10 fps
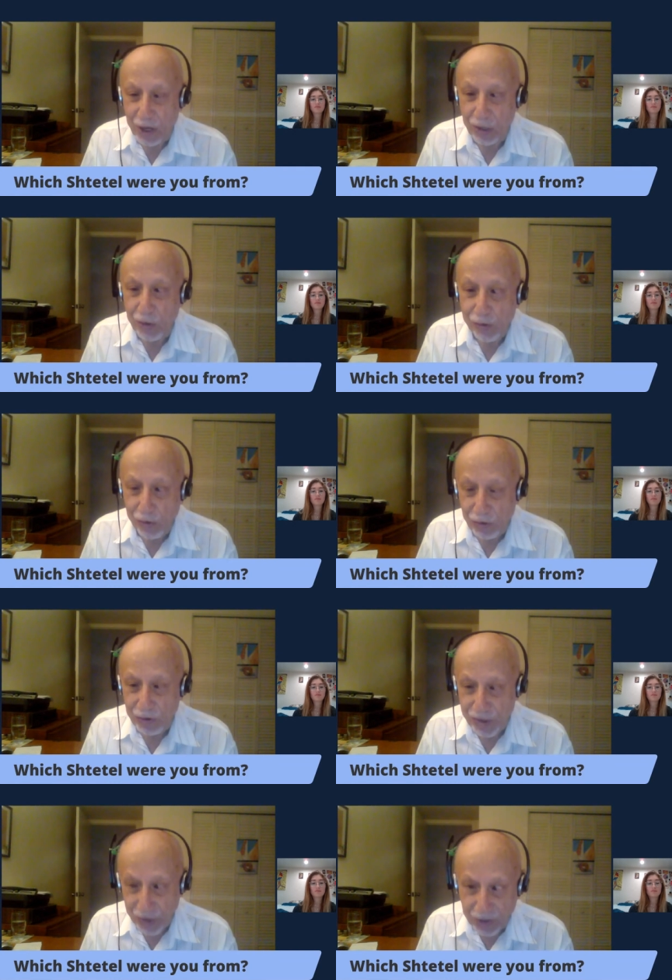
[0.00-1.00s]
local
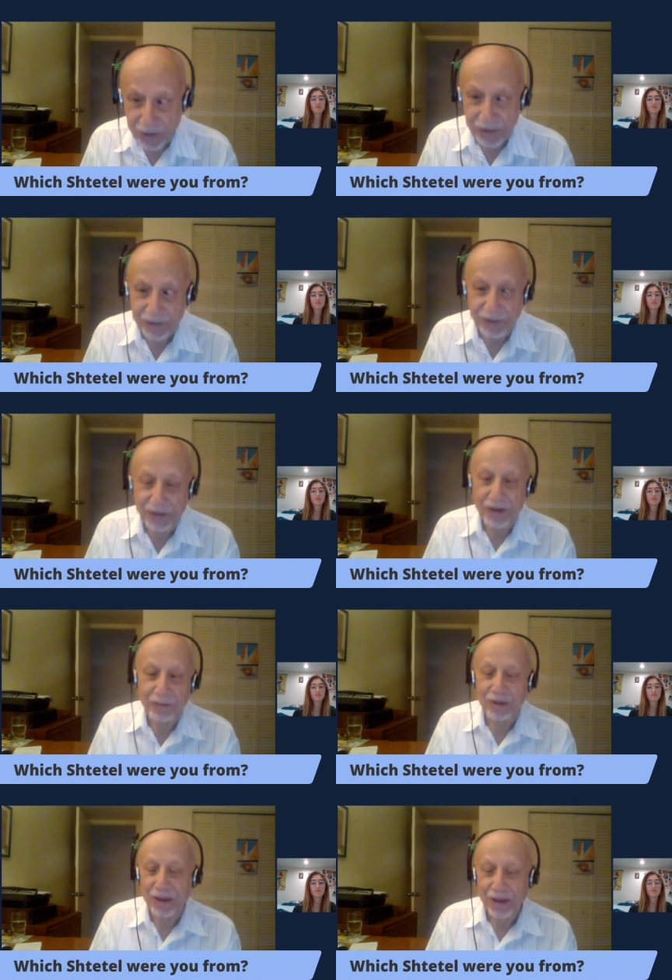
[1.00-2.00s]
soccer
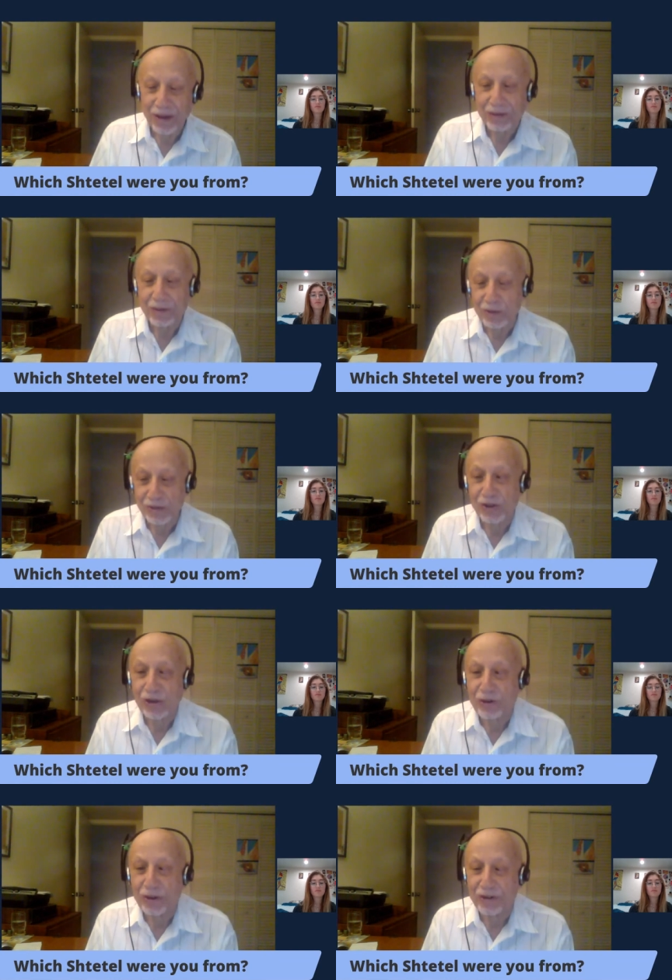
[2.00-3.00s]
team, because
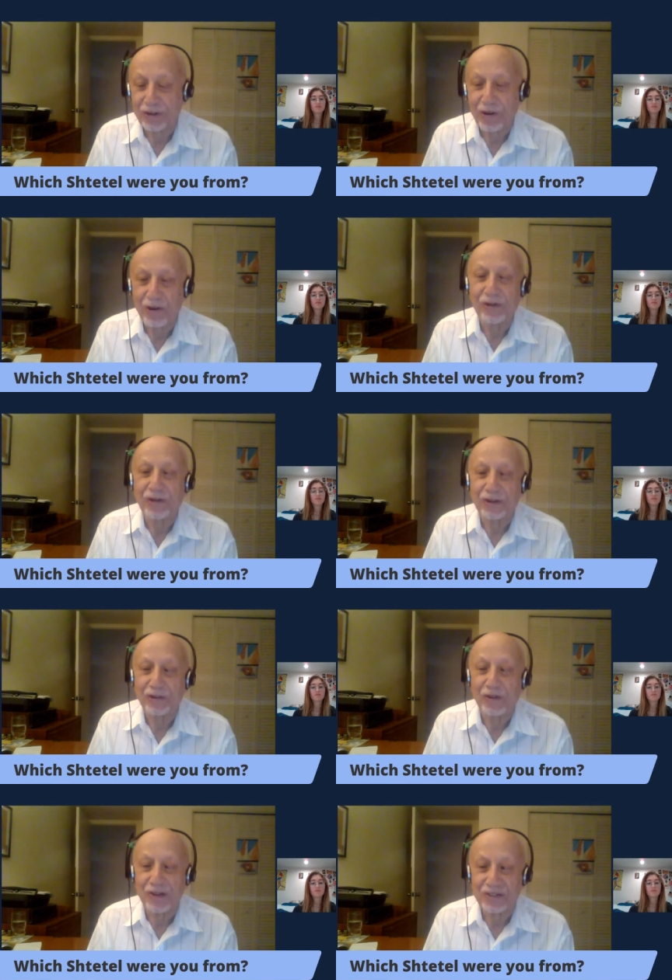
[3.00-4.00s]
soccer in Hungary
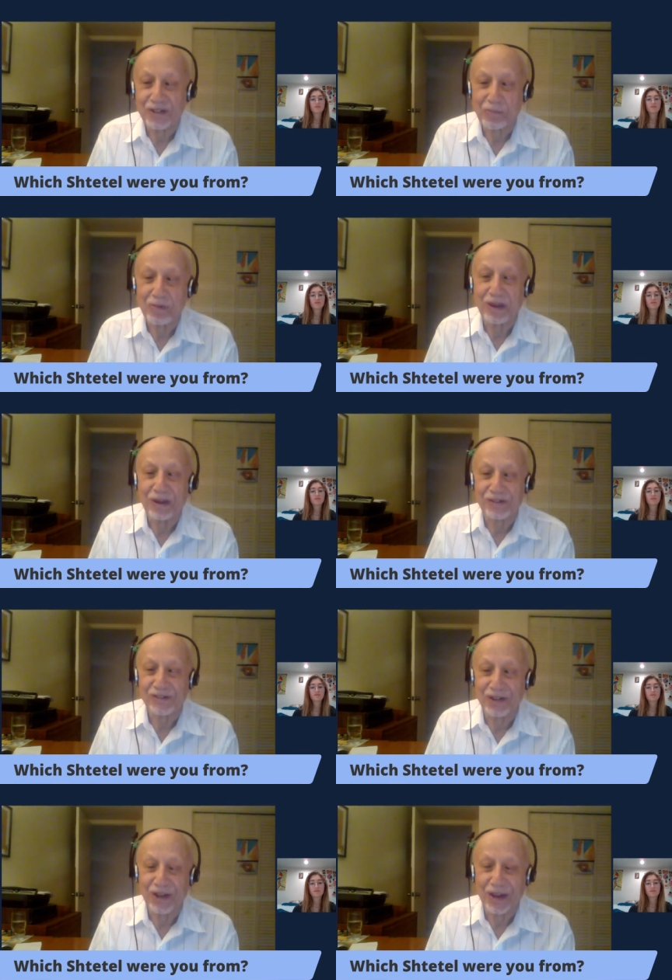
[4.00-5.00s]
was the biggest
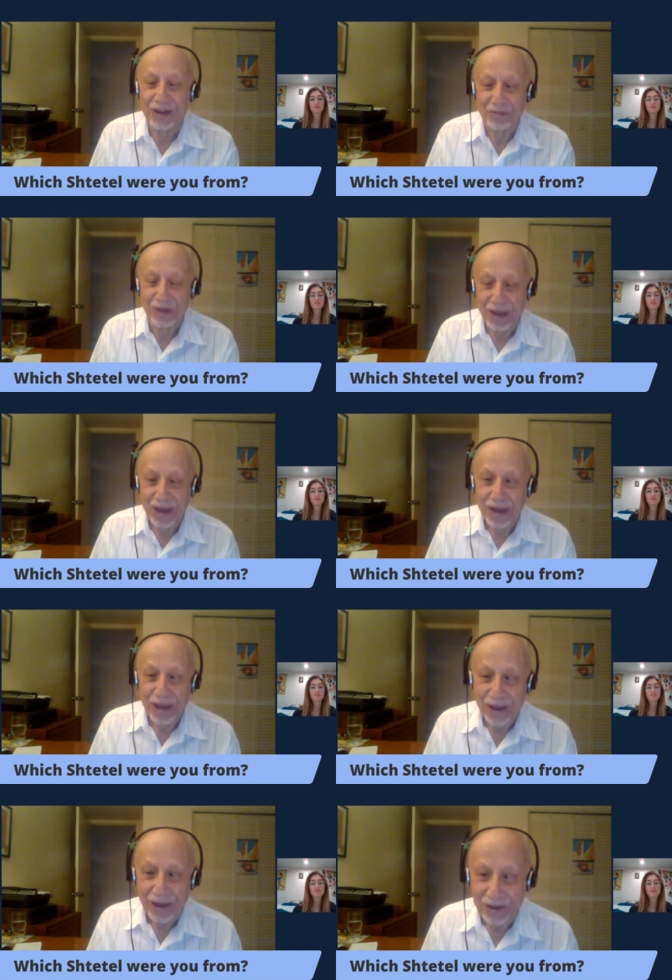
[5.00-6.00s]
game,
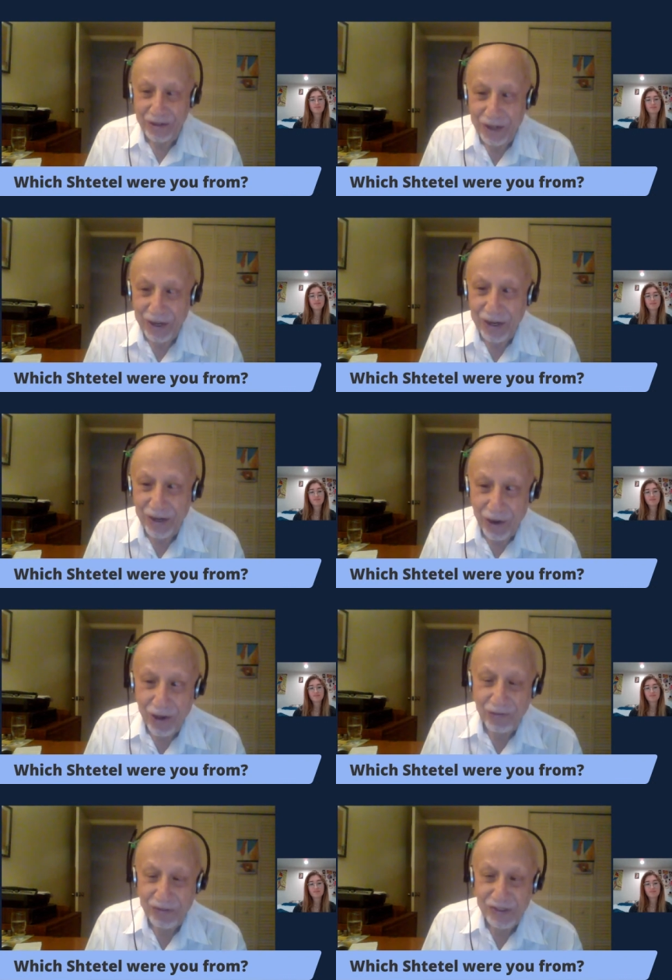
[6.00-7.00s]
and he
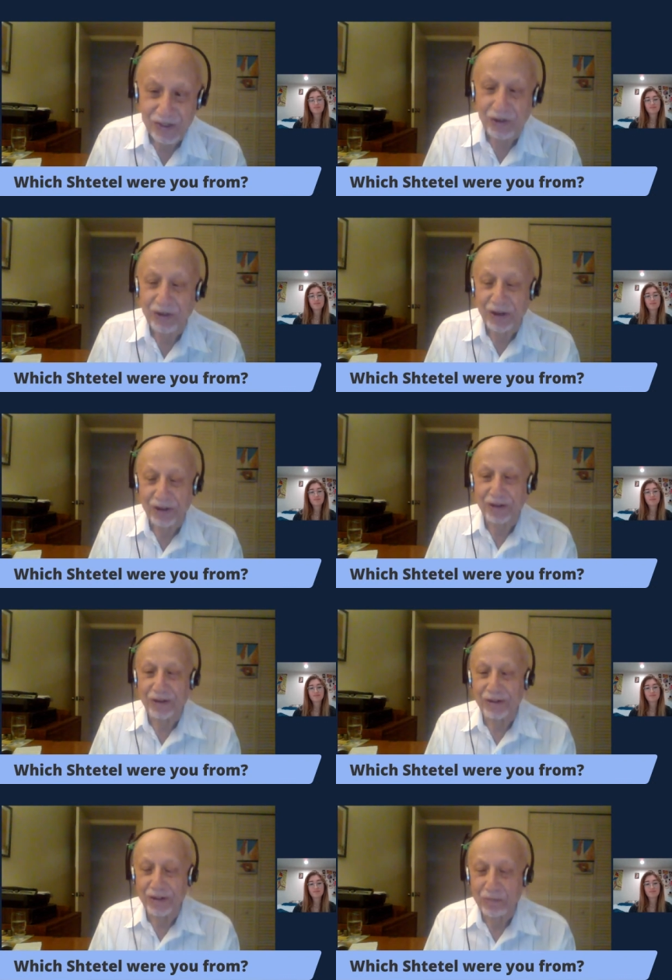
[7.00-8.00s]
loved soccer
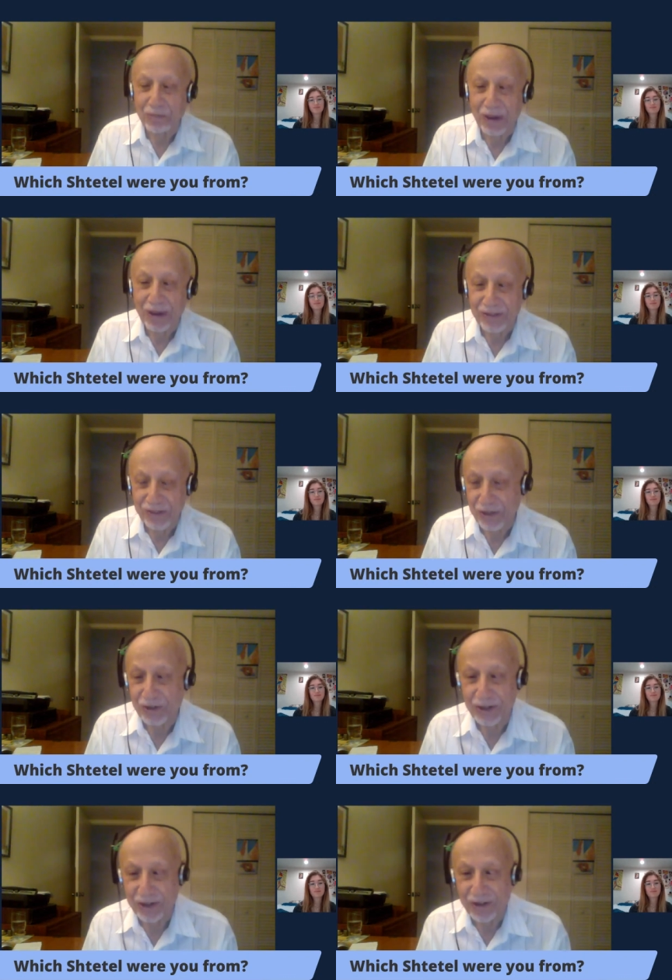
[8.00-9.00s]
and he played
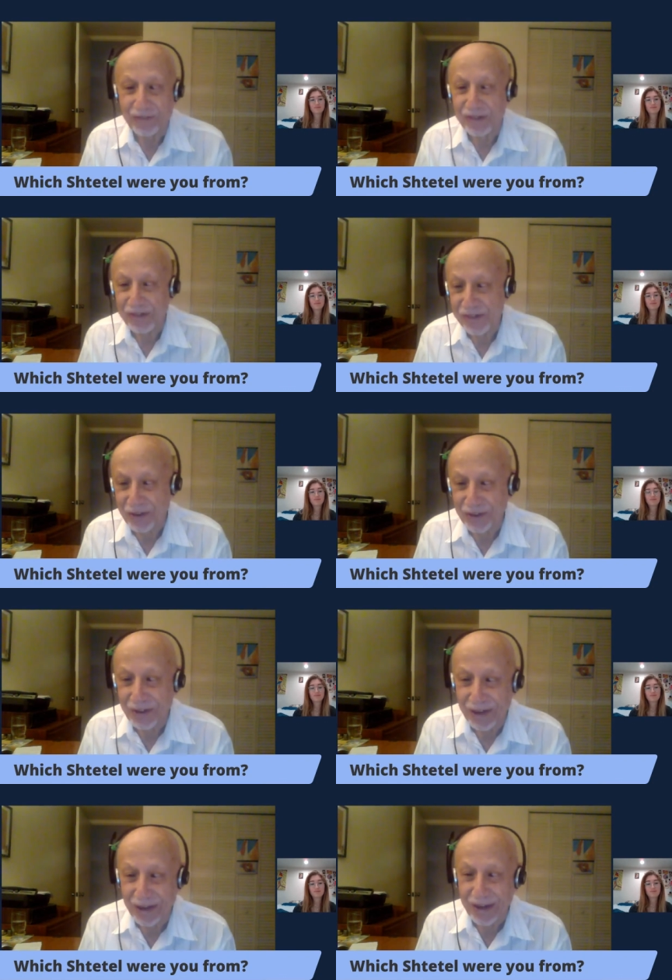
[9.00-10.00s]
soccer every Sunday.
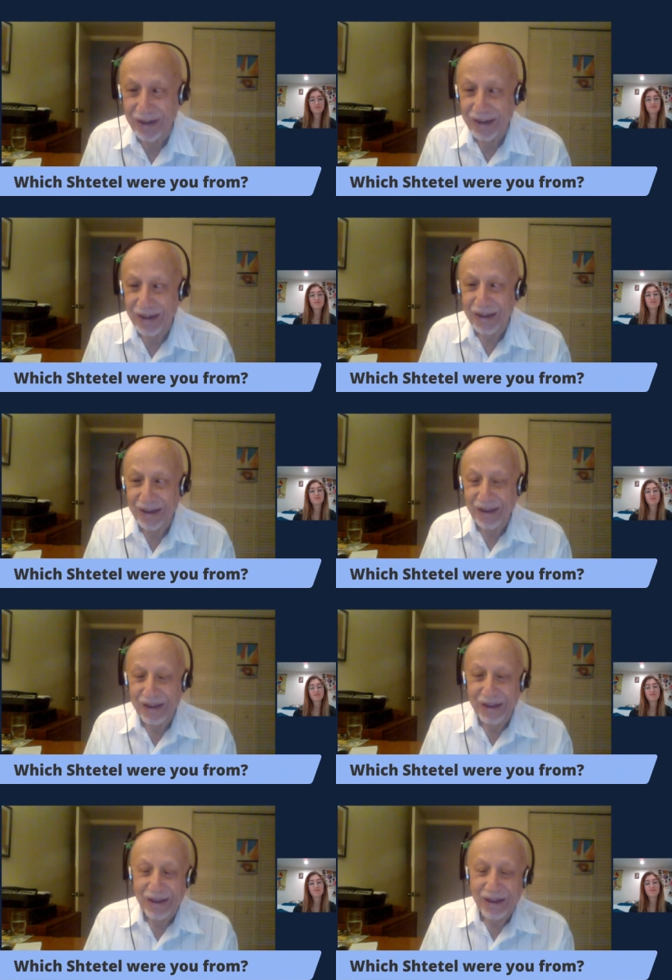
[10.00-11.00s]

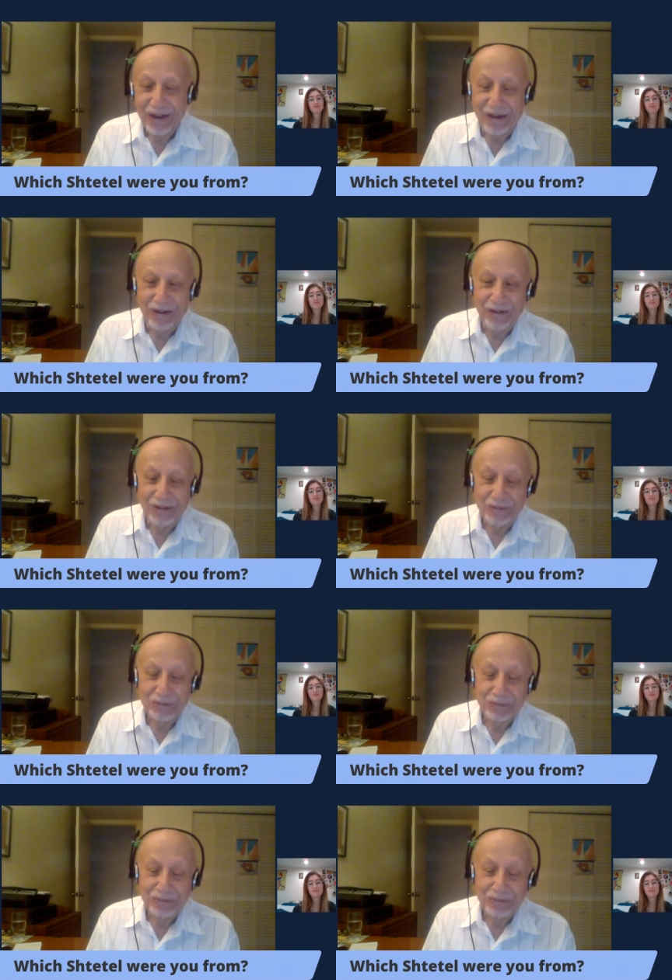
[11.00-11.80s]
Uh,